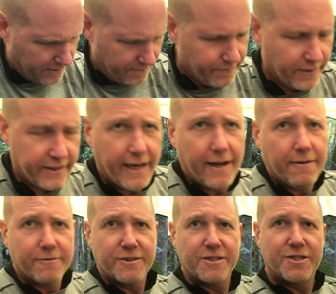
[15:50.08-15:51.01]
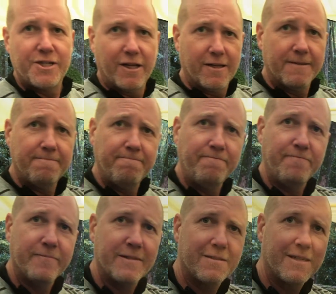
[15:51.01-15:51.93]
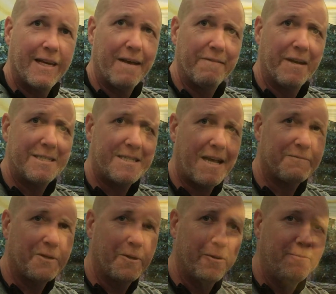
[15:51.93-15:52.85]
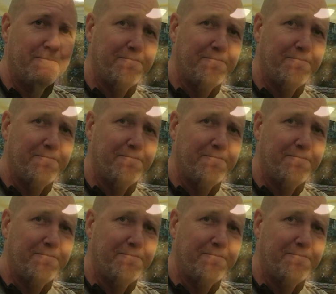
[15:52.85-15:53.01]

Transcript: But yeah, we're just chilling. Gonna have a nice afternoon.